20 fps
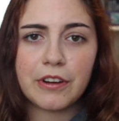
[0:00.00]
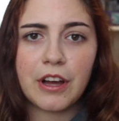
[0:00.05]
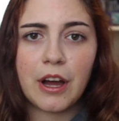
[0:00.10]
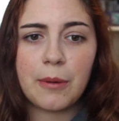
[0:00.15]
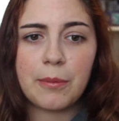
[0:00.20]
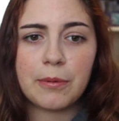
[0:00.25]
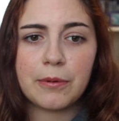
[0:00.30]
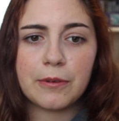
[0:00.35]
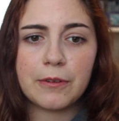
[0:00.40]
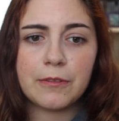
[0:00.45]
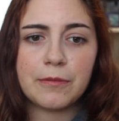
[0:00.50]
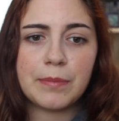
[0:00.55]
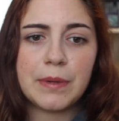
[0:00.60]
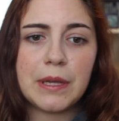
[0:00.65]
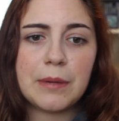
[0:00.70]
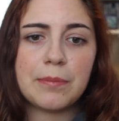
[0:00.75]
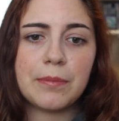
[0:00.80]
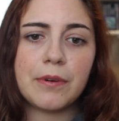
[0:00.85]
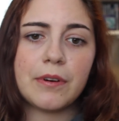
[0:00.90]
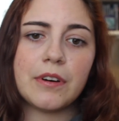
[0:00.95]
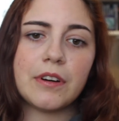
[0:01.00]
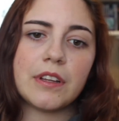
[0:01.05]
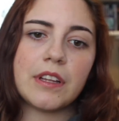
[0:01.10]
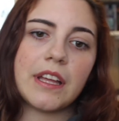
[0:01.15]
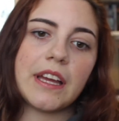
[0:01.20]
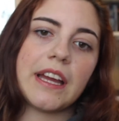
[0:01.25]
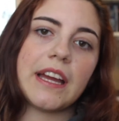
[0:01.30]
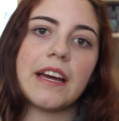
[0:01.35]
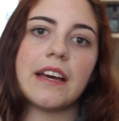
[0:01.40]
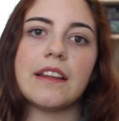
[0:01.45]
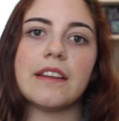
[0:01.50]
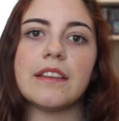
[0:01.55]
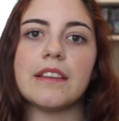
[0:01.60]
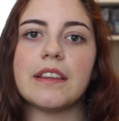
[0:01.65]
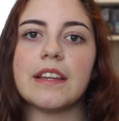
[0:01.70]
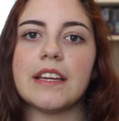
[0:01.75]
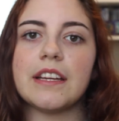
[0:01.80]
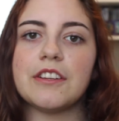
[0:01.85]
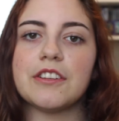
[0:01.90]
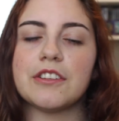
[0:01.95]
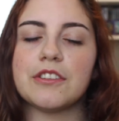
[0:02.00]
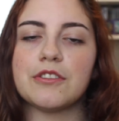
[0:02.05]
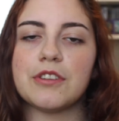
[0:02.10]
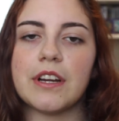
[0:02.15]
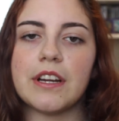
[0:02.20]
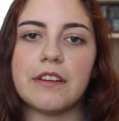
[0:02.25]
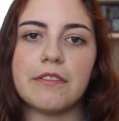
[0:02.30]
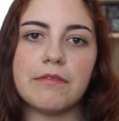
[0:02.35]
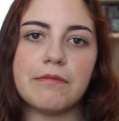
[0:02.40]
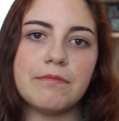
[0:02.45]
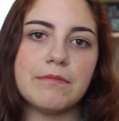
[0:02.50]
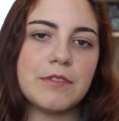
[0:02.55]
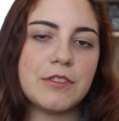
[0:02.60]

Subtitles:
couple of people and they just try to